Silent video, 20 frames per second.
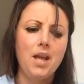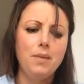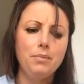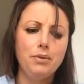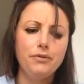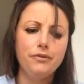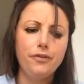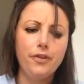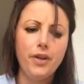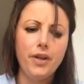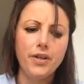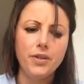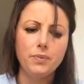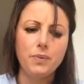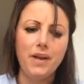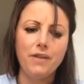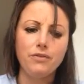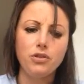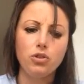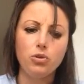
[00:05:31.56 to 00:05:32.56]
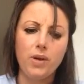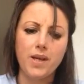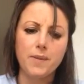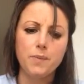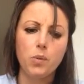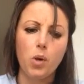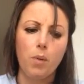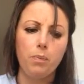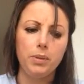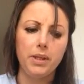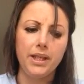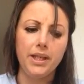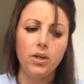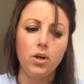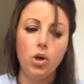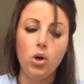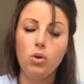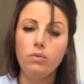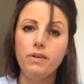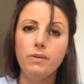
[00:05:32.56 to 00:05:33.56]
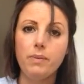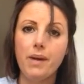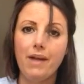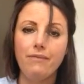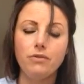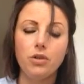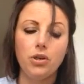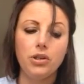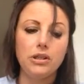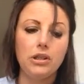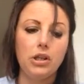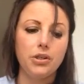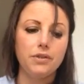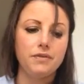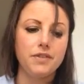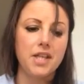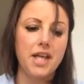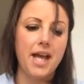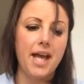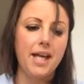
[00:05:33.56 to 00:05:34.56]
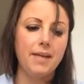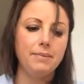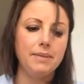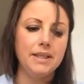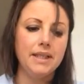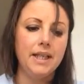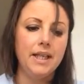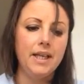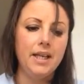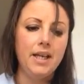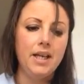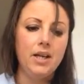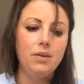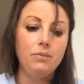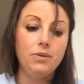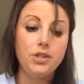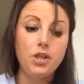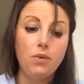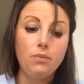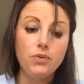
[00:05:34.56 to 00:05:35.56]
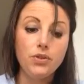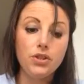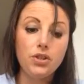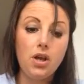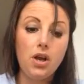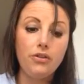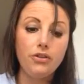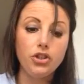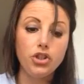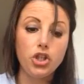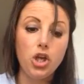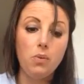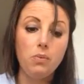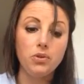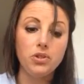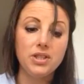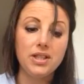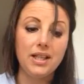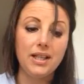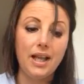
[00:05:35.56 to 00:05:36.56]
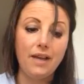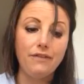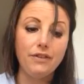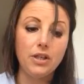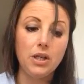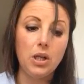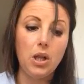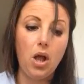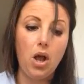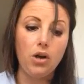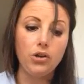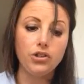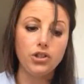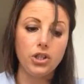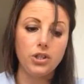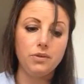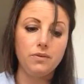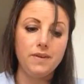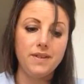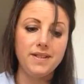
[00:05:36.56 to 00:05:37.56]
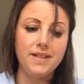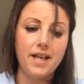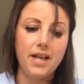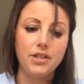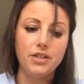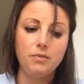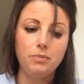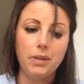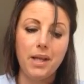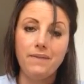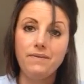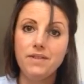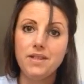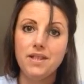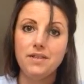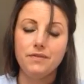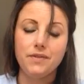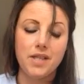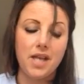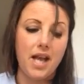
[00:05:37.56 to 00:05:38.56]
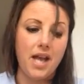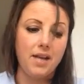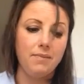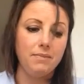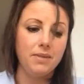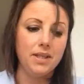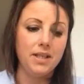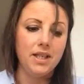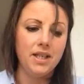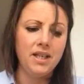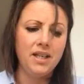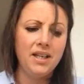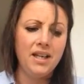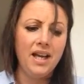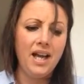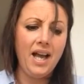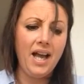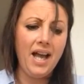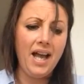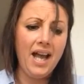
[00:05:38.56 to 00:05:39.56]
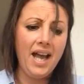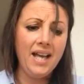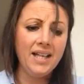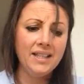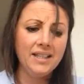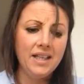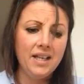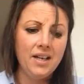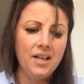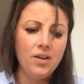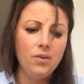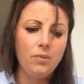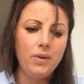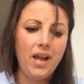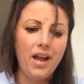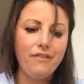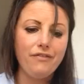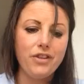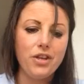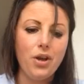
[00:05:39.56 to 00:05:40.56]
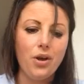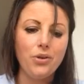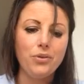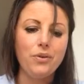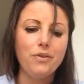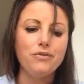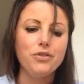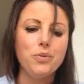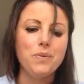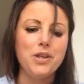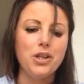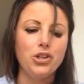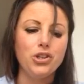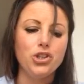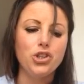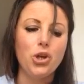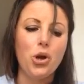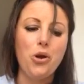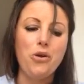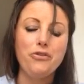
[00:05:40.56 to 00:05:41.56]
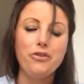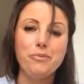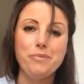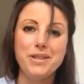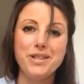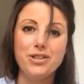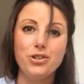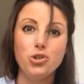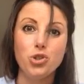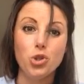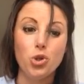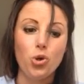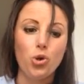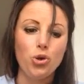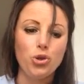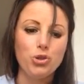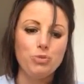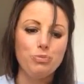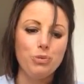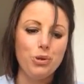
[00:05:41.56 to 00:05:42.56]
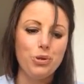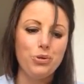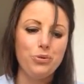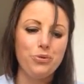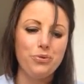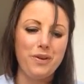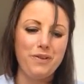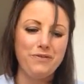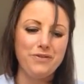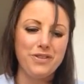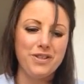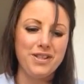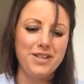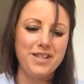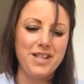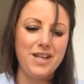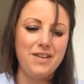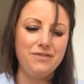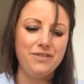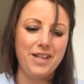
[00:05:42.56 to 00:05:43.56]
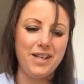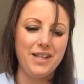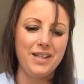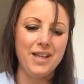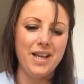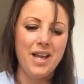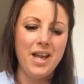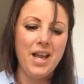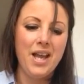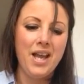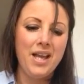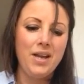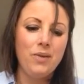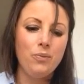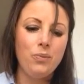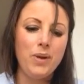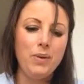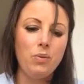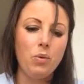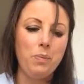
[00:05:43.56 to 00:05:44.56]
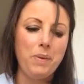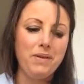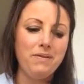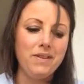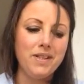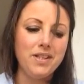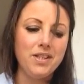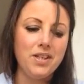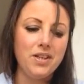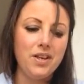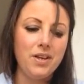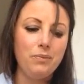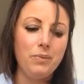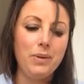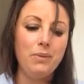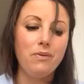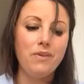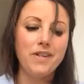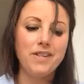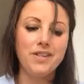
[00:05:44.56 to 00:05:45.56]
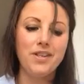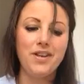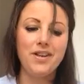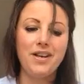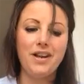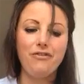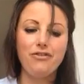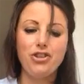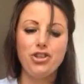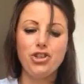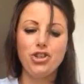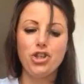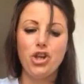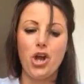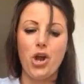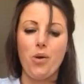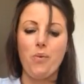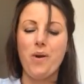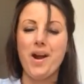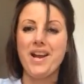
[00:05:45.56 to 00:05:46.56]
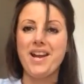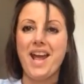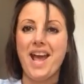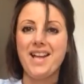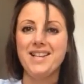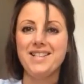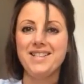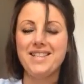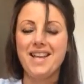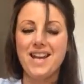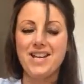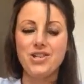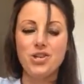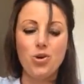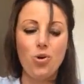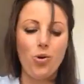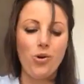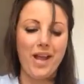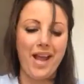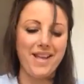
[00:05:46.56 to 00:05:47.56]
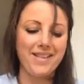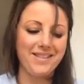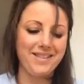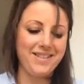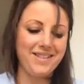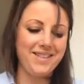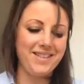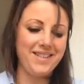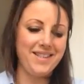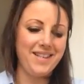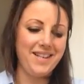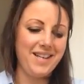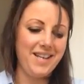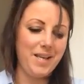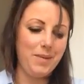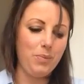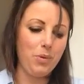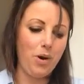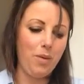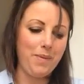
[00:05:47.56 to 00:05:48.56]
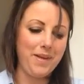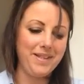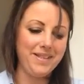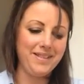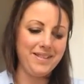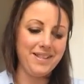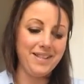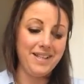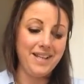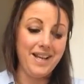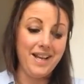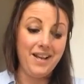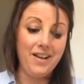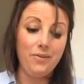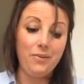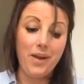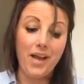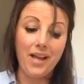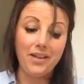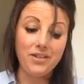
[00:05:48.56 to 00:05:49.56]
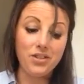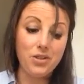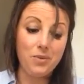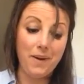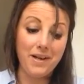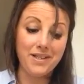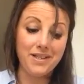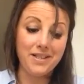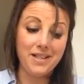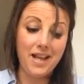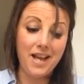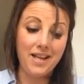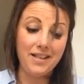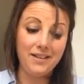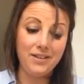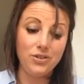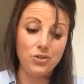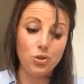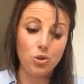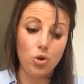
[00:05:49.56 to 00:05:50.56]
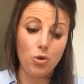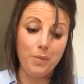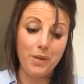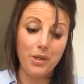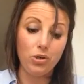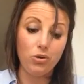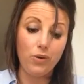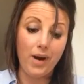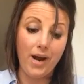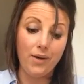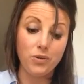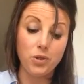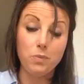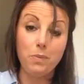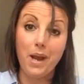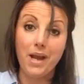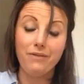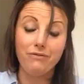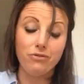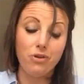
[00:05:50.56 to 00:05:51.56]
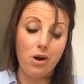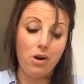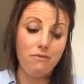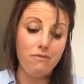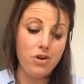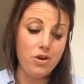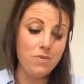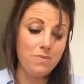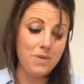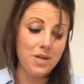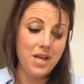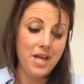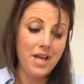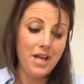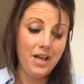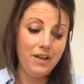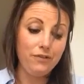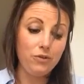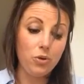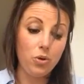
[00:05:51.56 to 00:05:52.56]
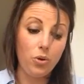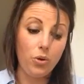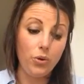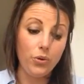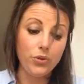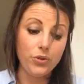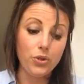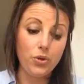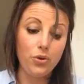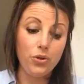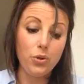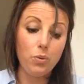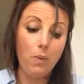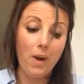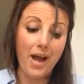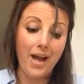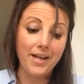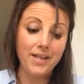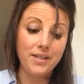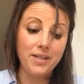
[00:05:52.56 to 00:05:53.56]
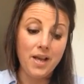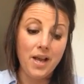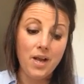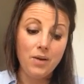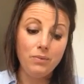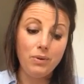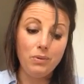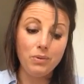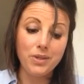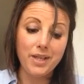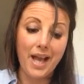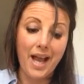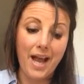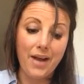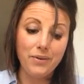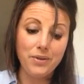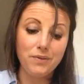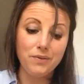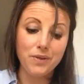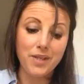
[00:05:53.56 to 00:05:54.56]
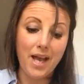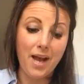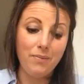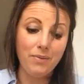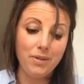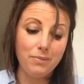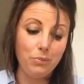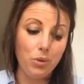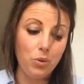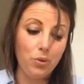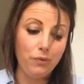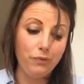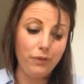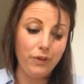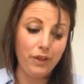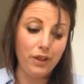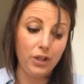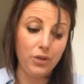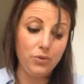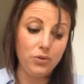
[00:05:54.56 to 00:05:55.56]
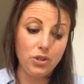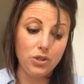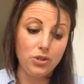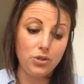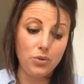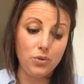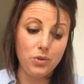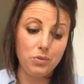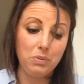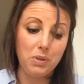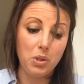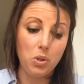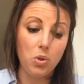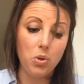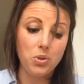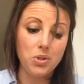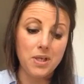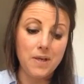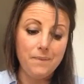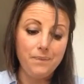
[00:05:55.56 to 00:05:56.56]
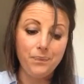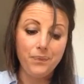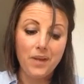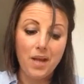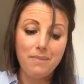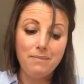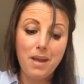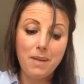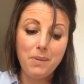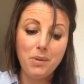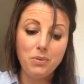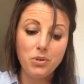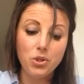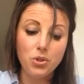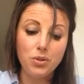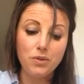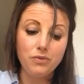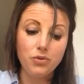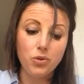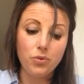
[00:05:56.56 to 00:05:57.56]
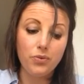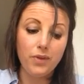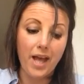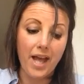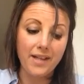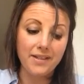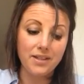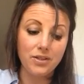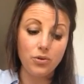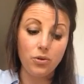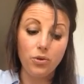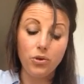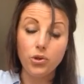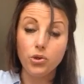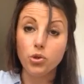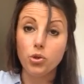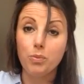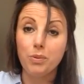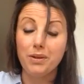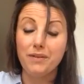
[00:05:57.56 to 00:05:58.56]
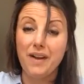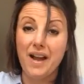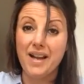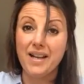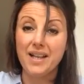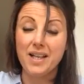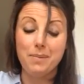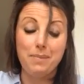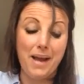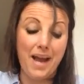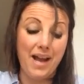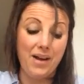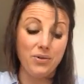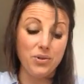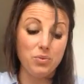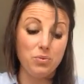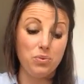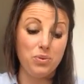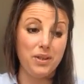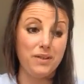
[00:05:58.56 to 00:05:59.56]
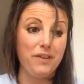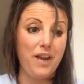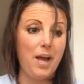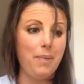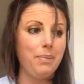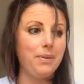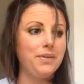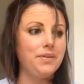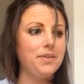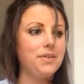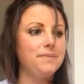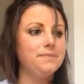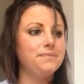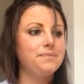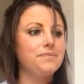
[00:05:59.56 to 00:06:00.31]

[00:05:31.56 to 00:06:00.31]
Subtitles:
But first we have to dress properly. Hurry, we haven't got a lot of time. We don't start the show until 11 o'clock, January said. You've plenty of time. Ah, we have the honour of doing a show for Mr. George Mucklethrift this evening. We will return after the show and entertain your guests, he promised. We had to entertain the storming crowd to pay for our room, of course. Otherwise, we would get out of town with the Mucklethrift loot as soon as we could. Maybe we should have done that and all the trouble of hanging about wouldn't have happened.